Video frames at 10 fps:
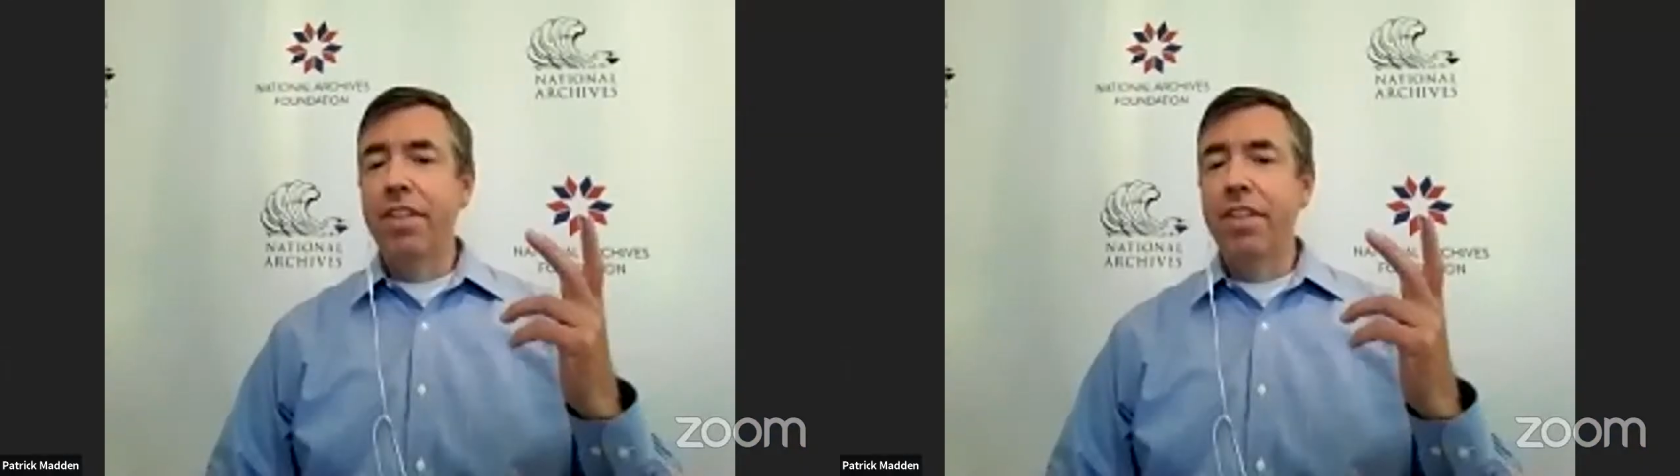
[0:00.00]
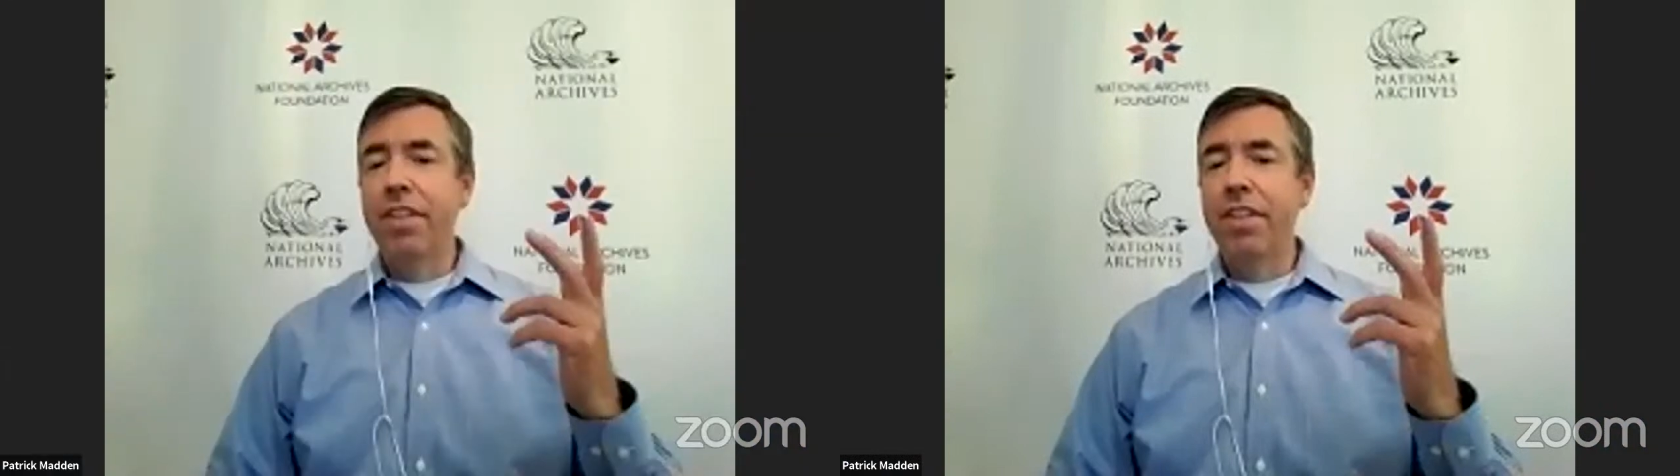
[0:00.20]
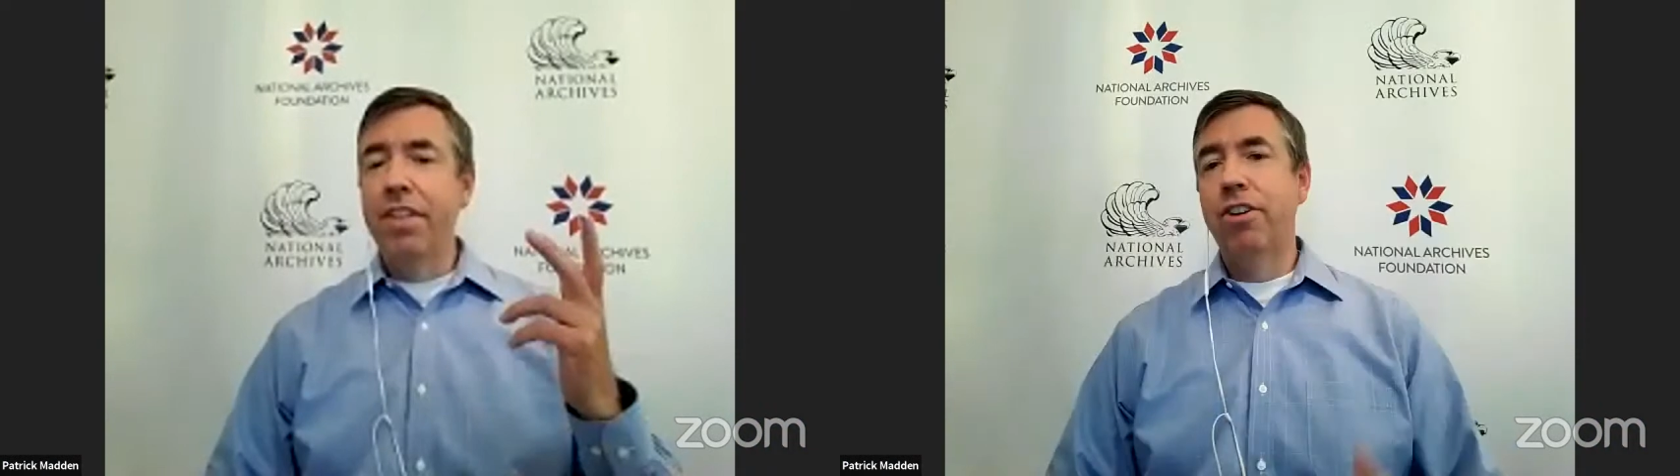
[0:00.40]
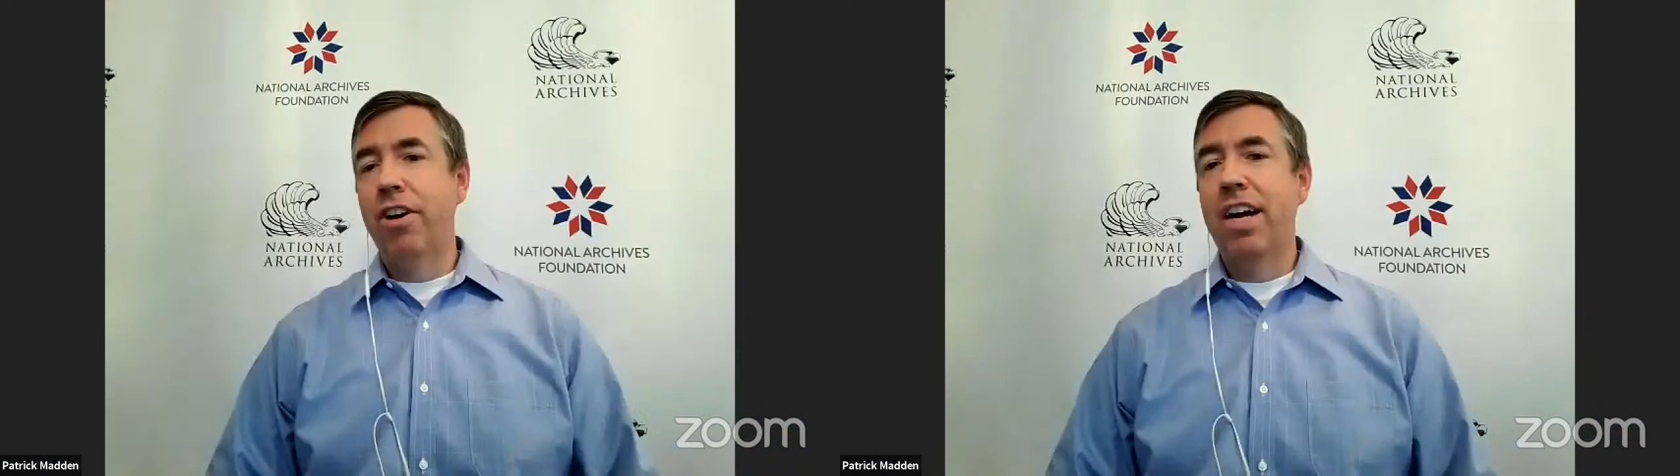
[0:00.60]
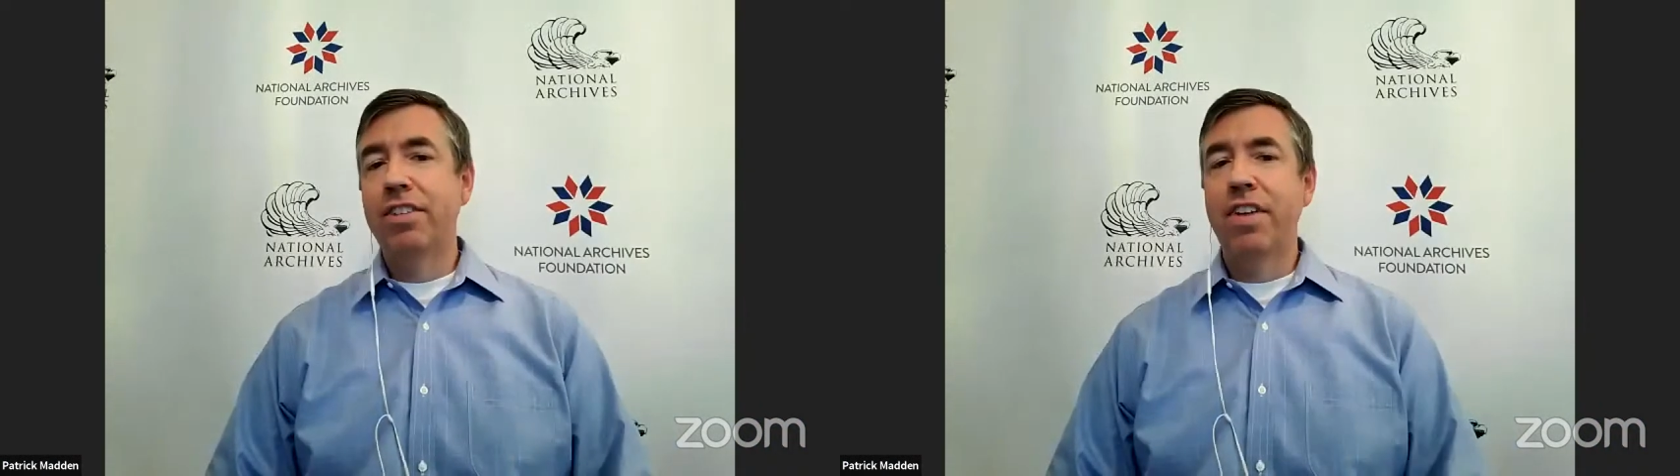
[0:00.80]
National
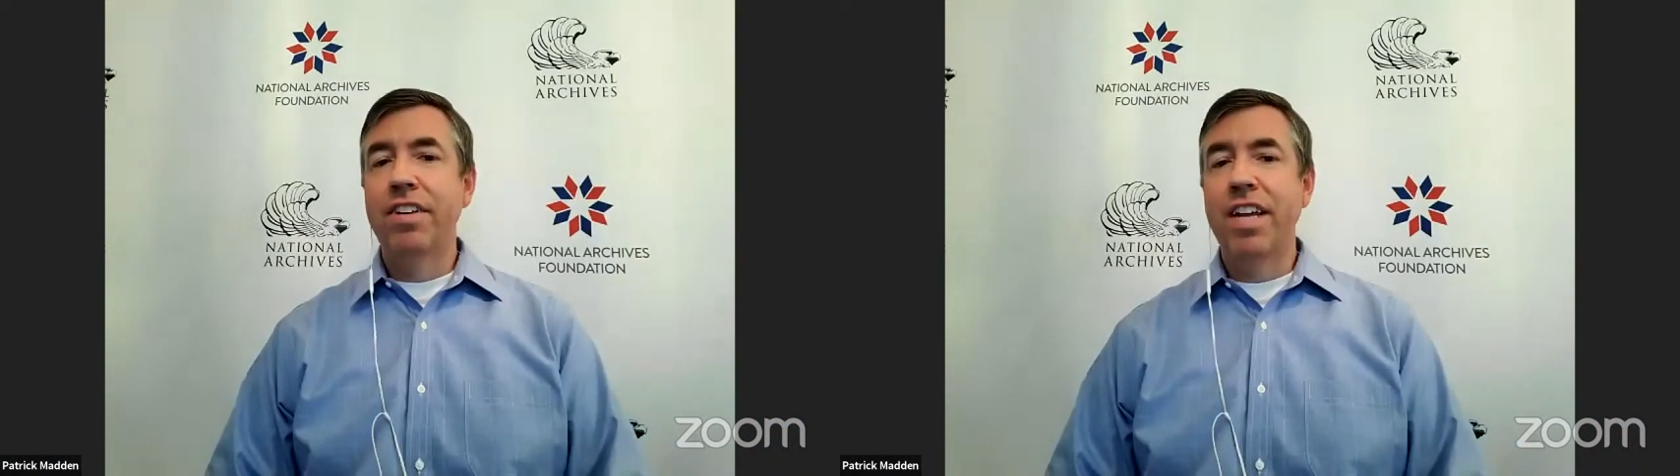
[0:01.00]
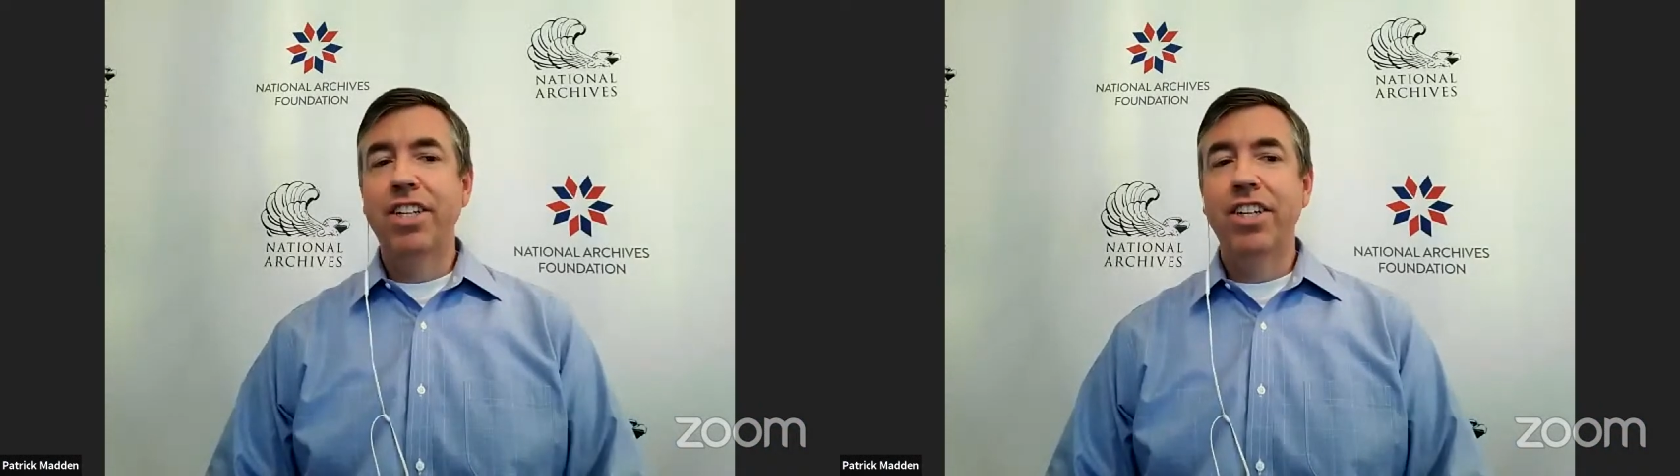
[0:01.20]
Archives Foundation,